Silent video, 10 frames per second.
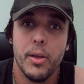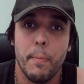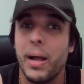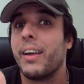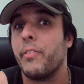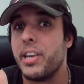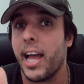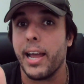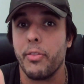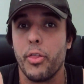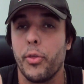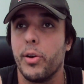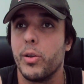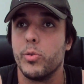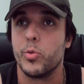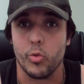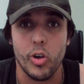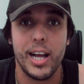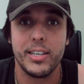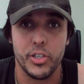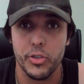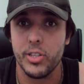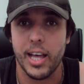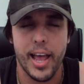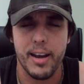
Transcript: back in the day that thought it was right to do that.